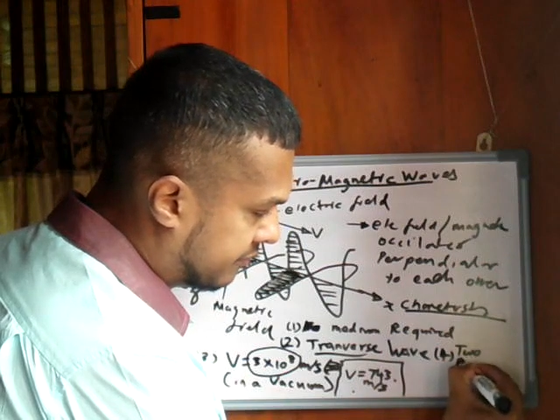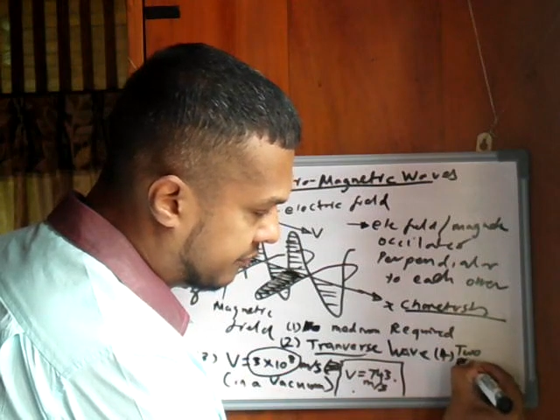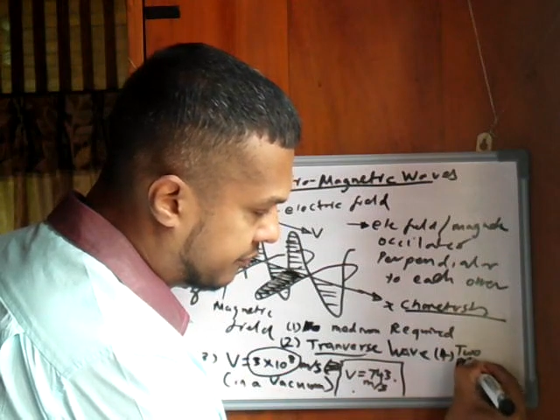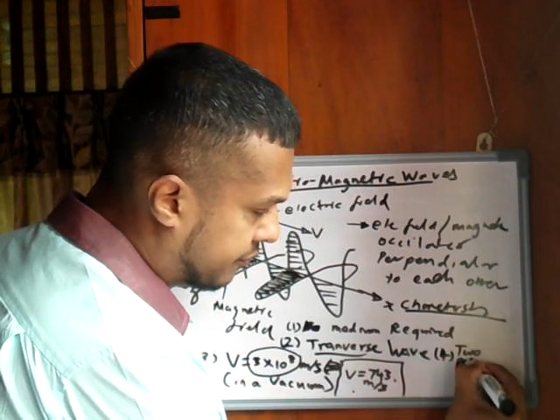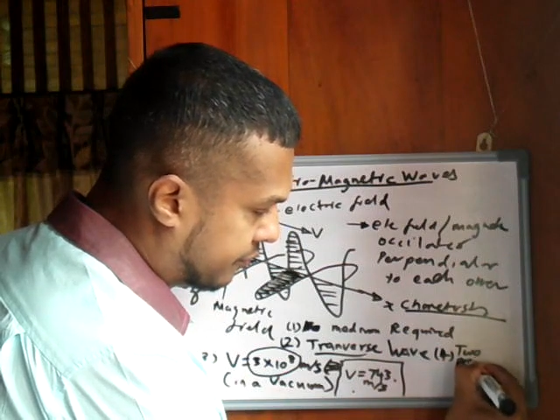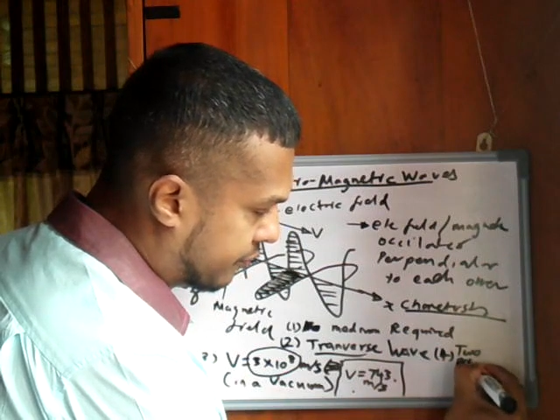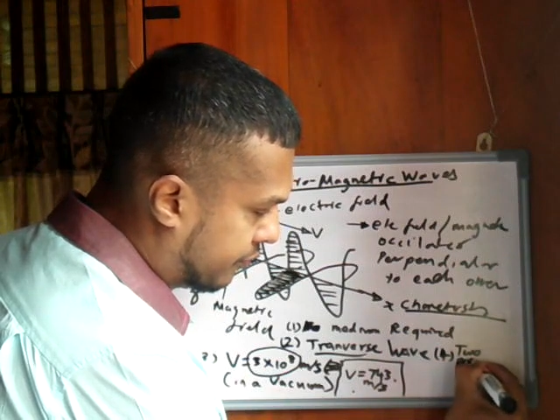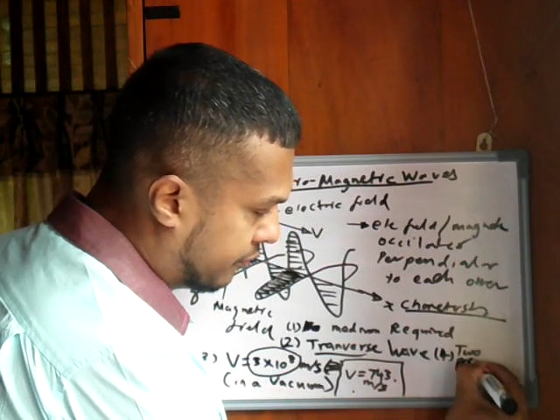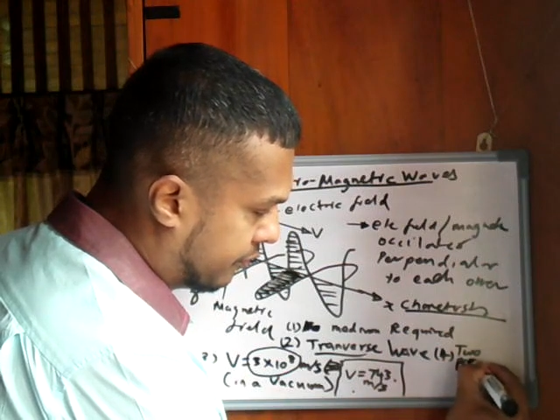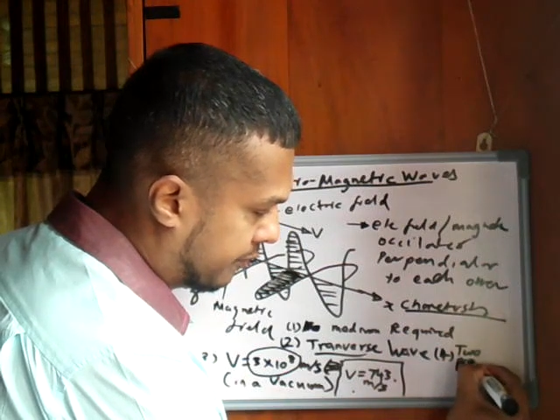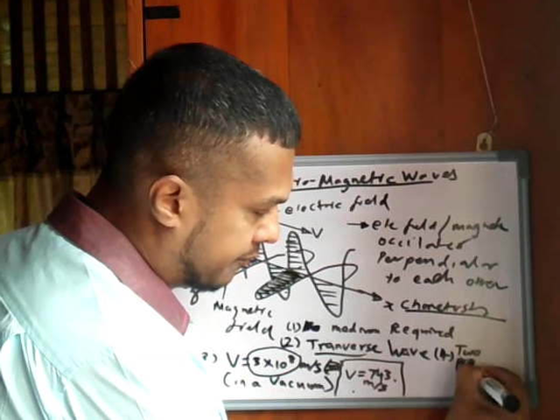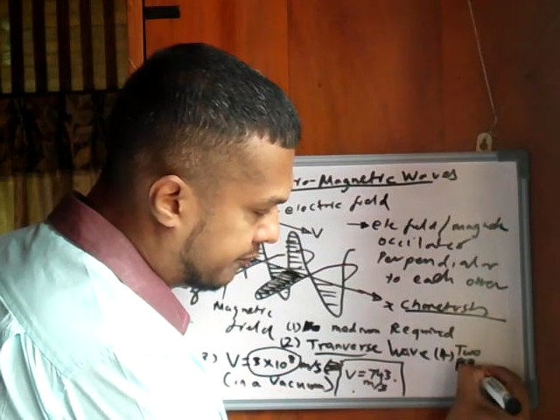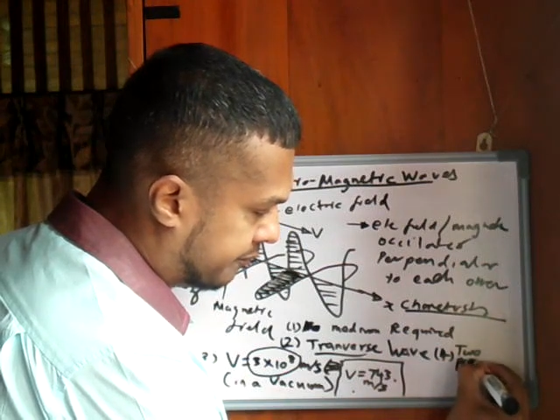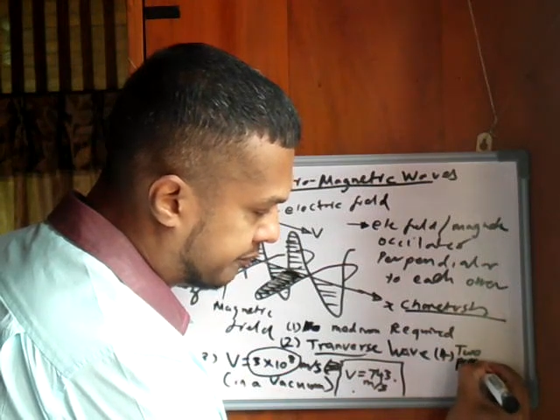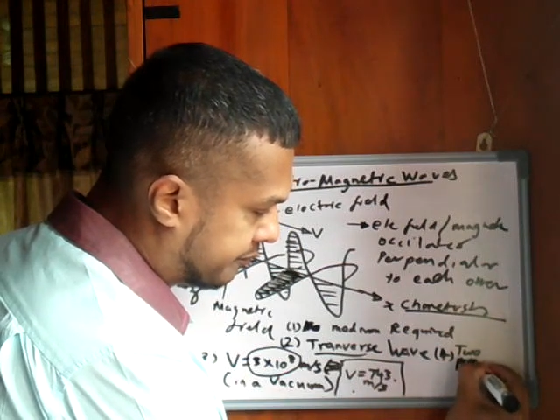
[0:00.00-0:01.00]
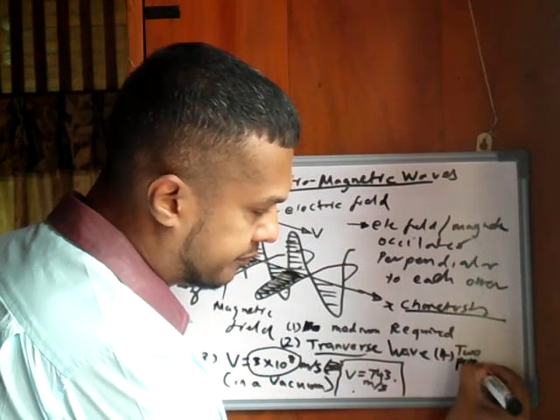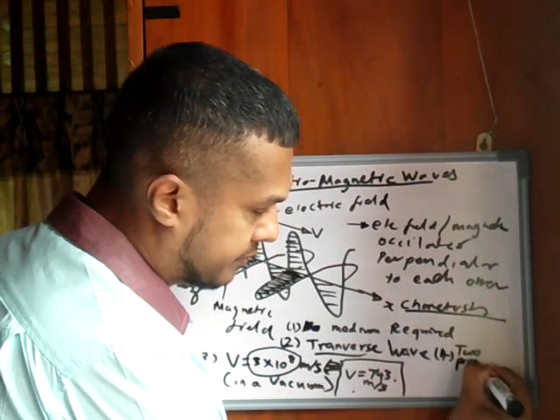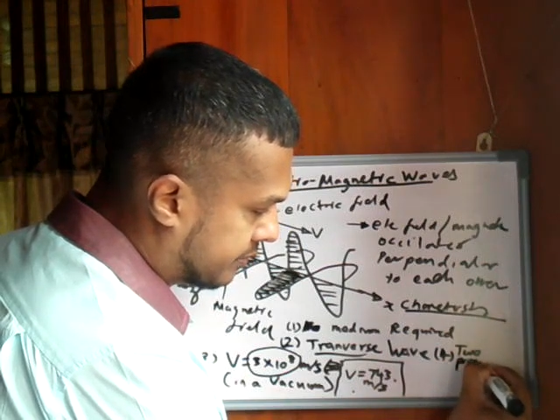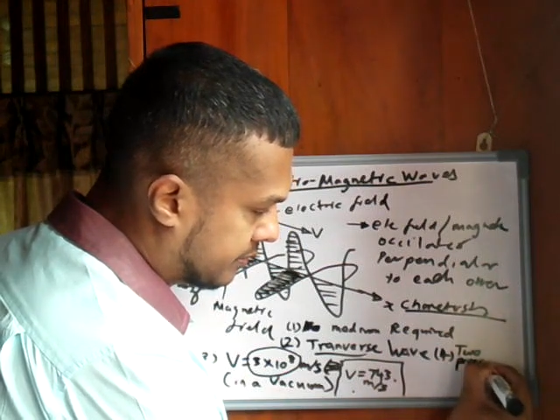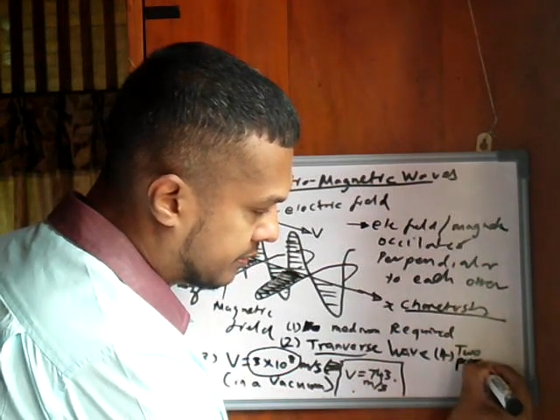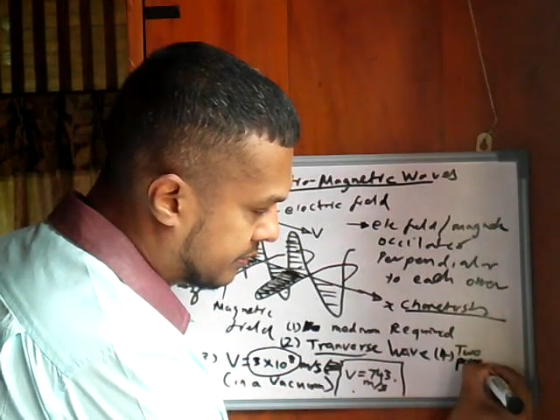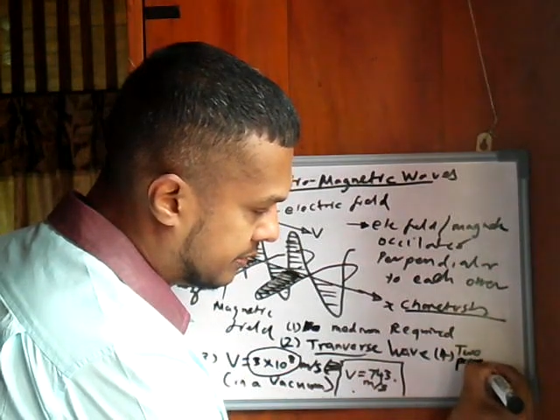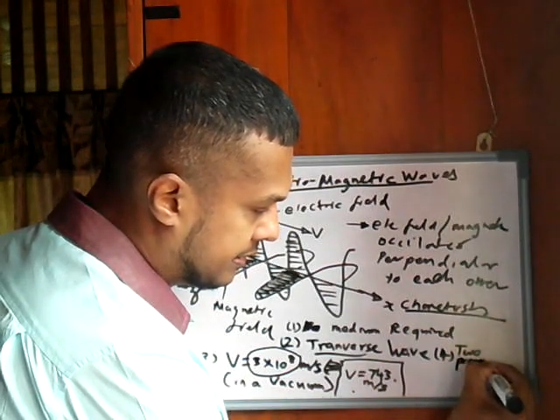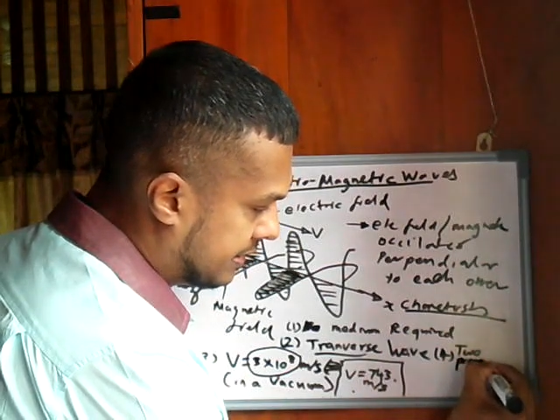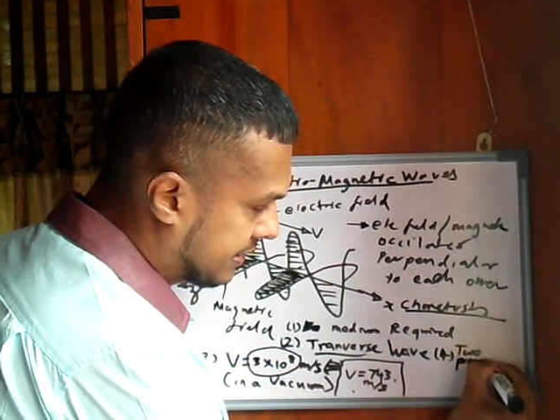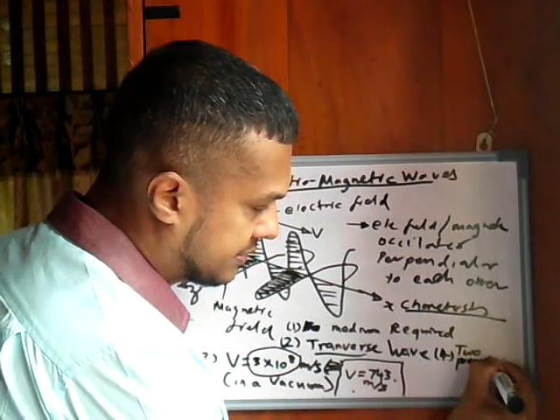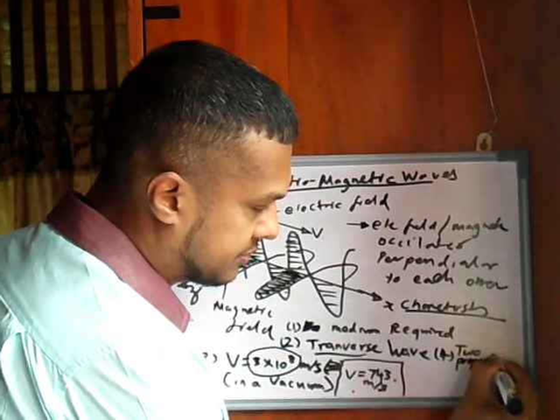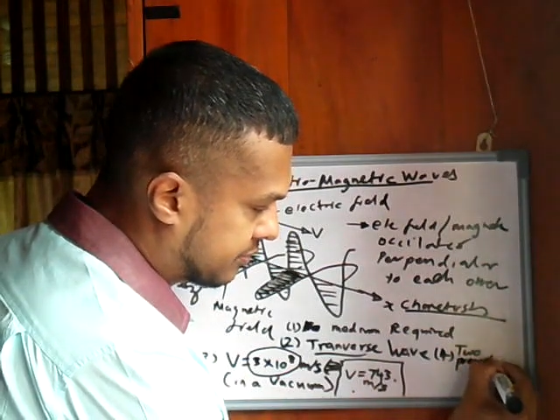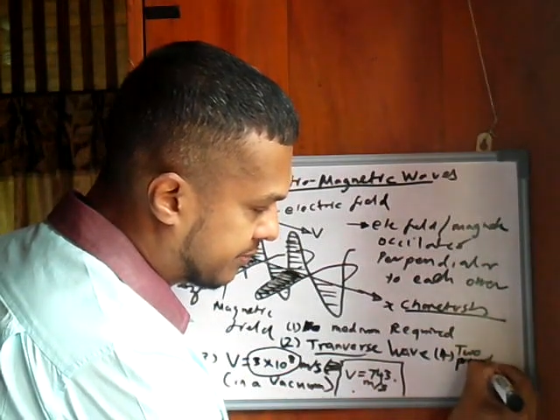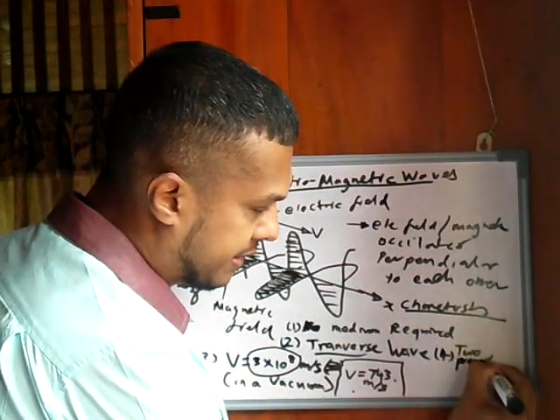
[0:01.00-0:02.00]
for
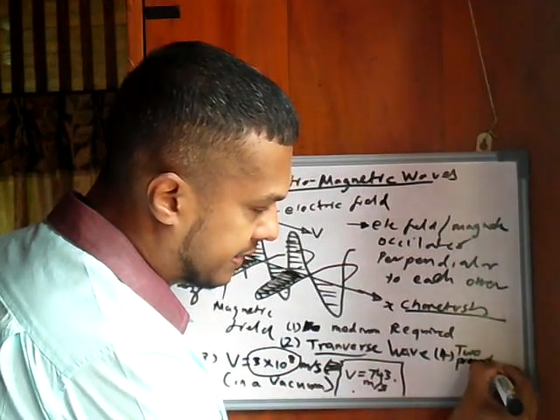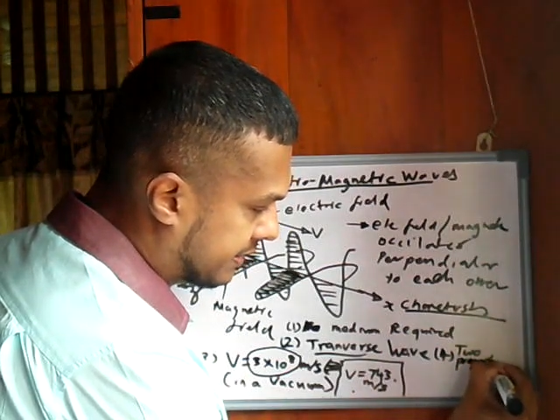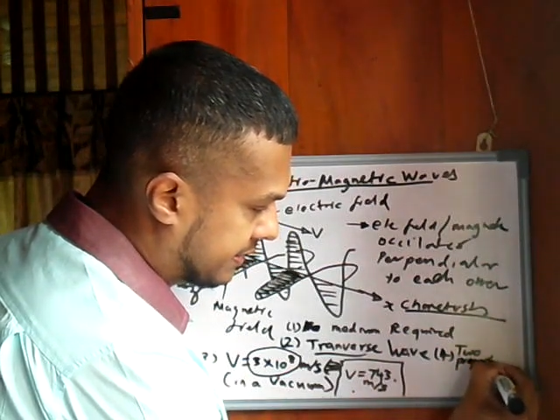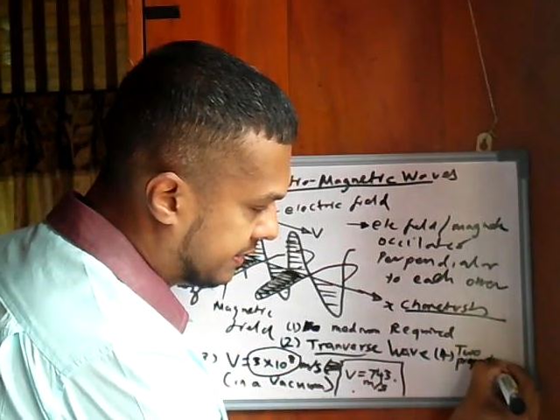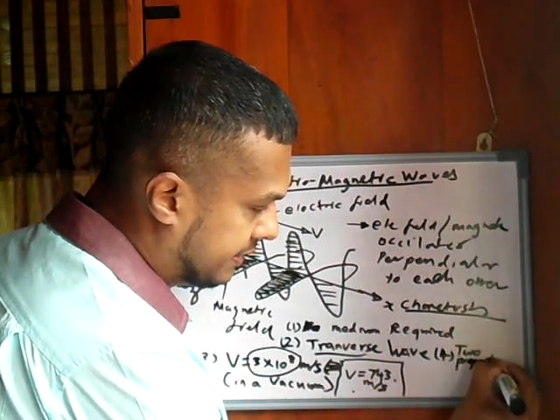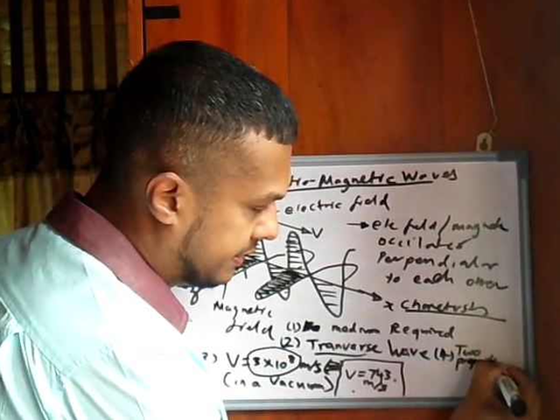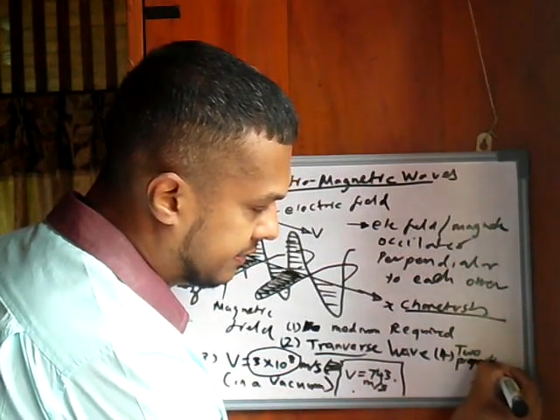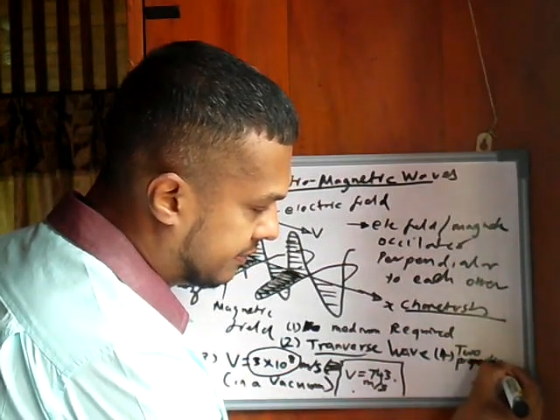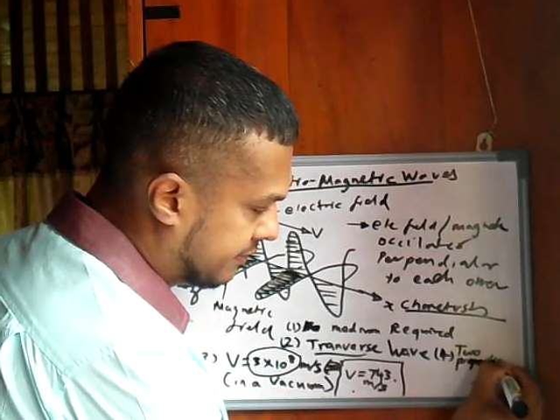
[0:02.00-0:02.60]
electromagnetic